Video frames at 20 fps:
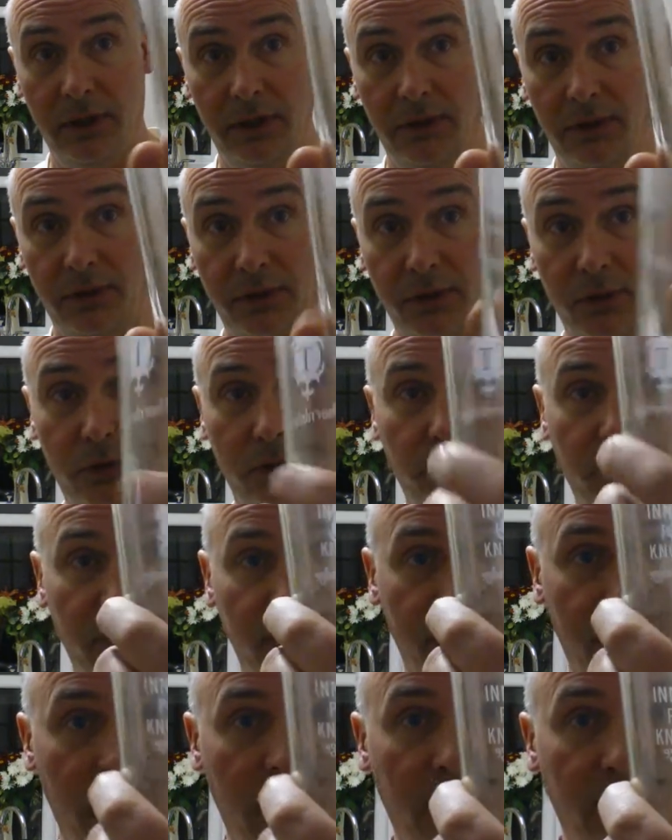in a
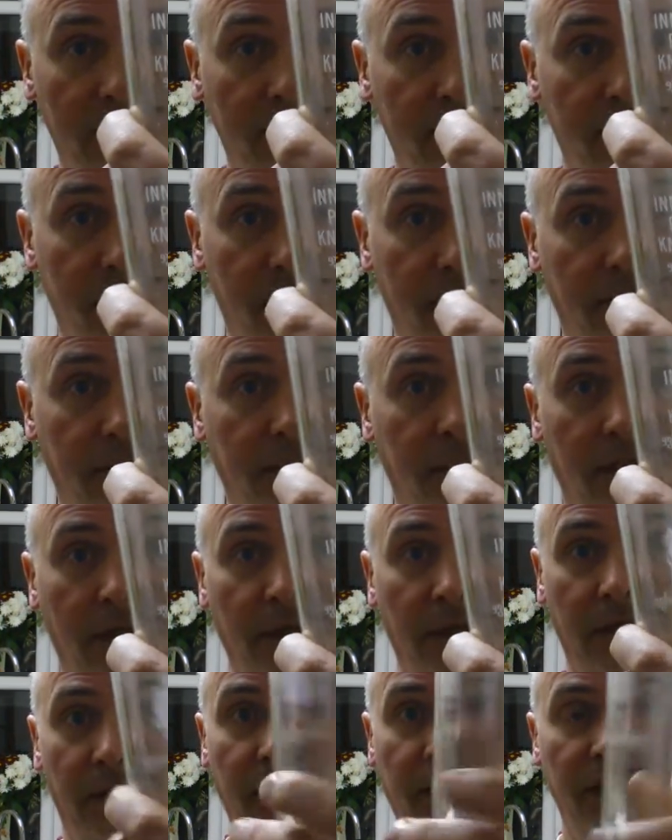Thornbridge glass.
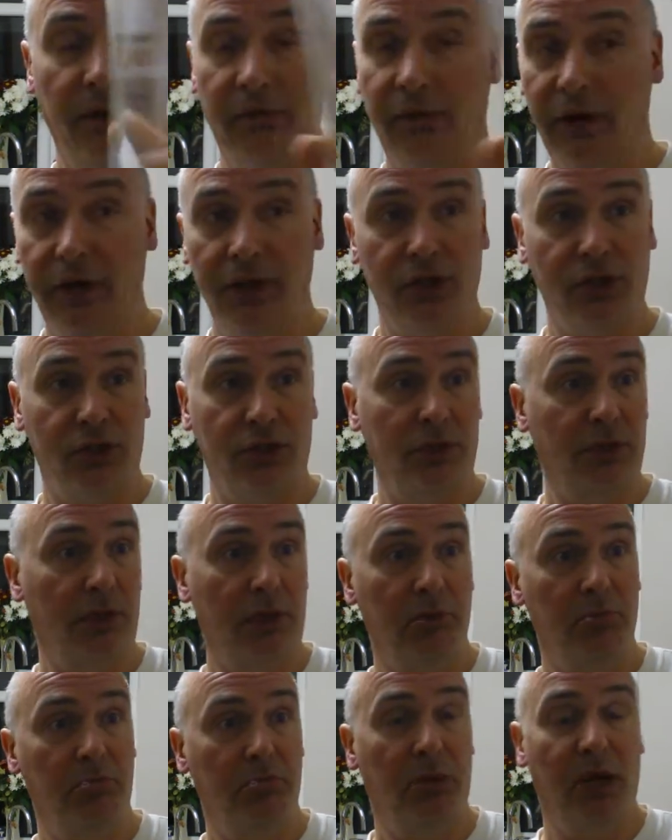
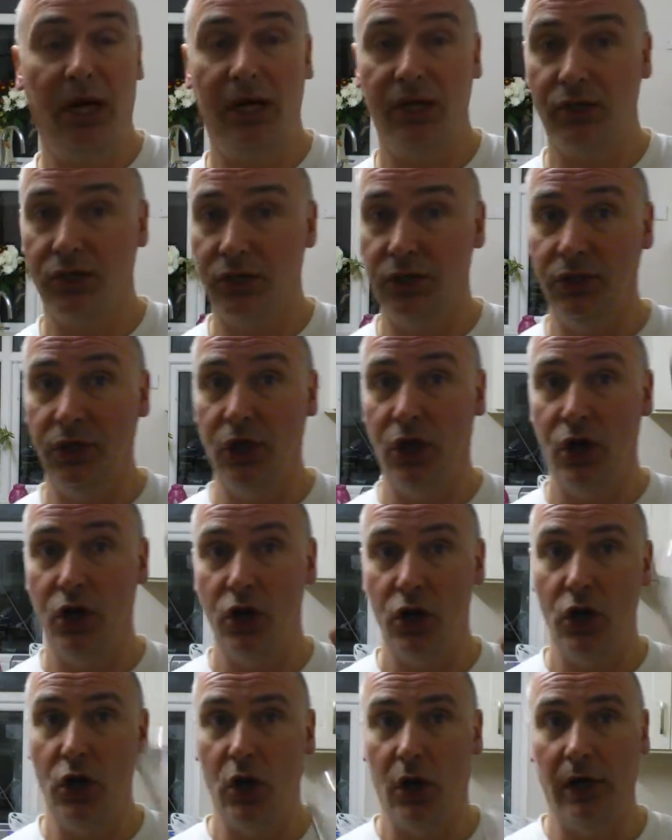Innovation,
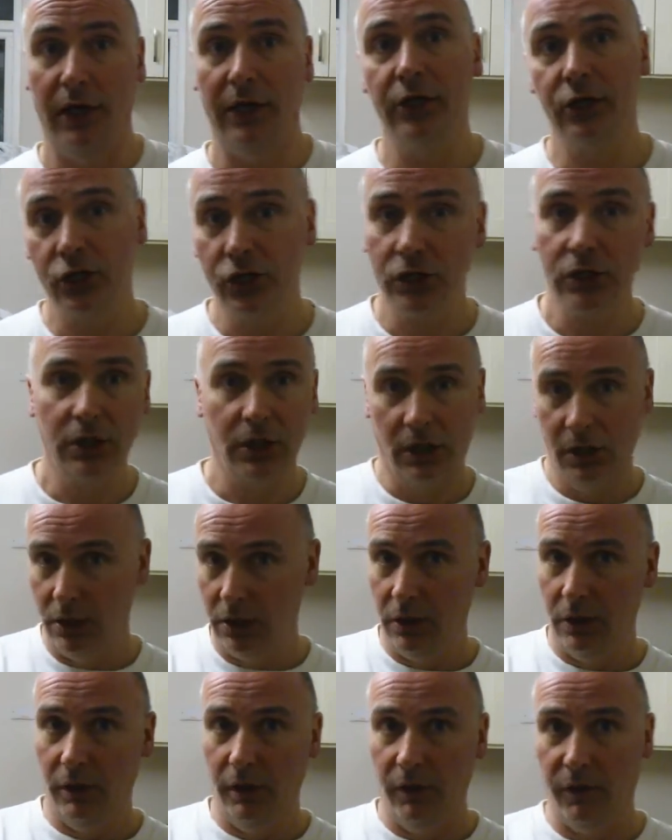passion, knowledge.
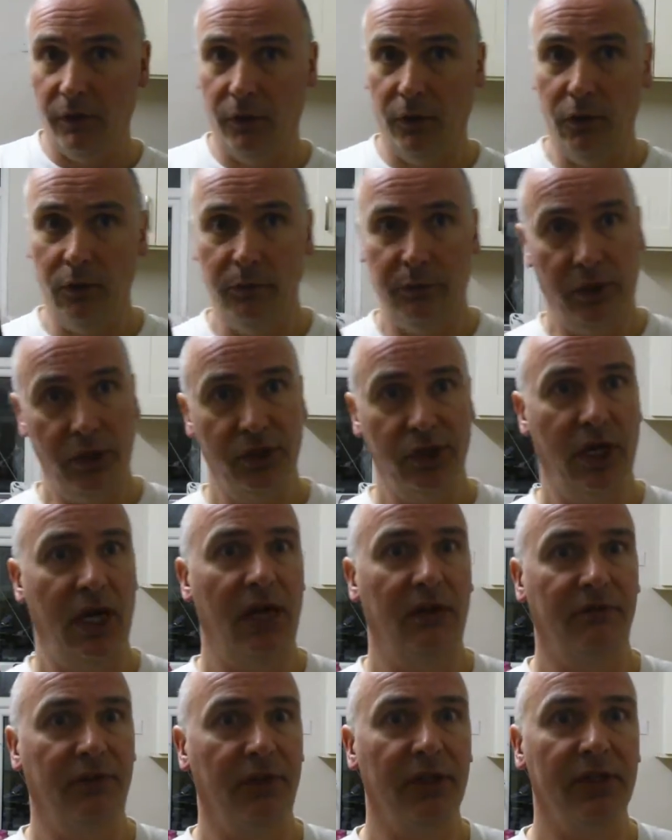Thornbridge
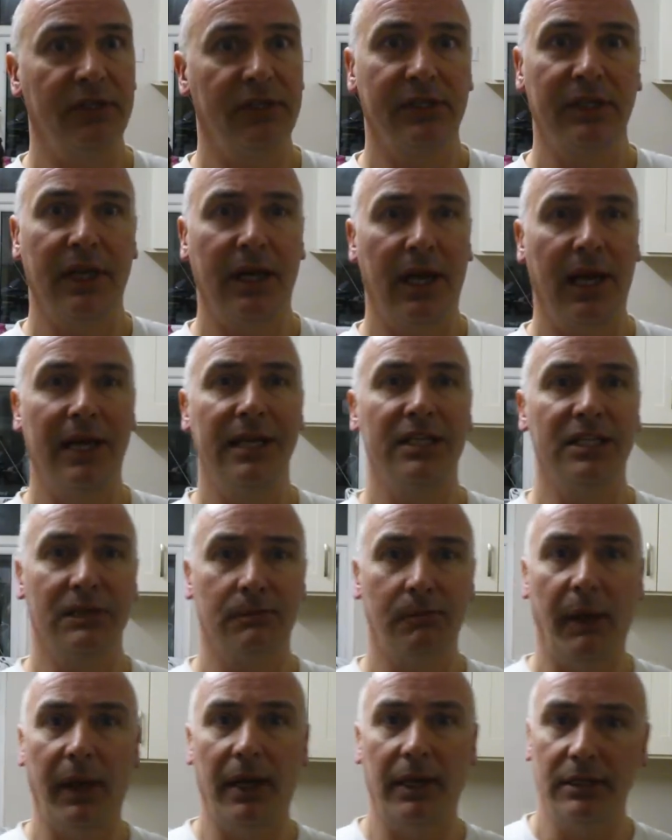have this in
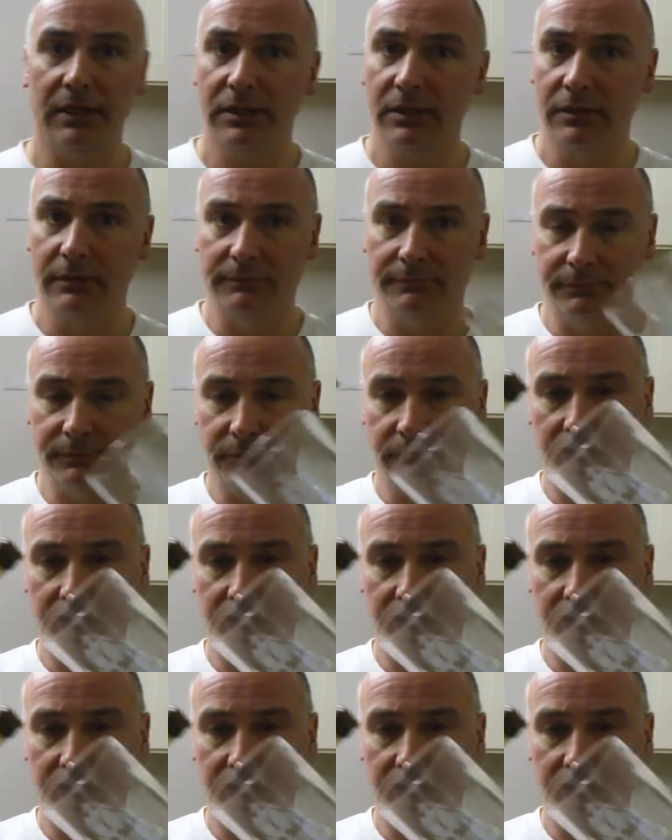spades.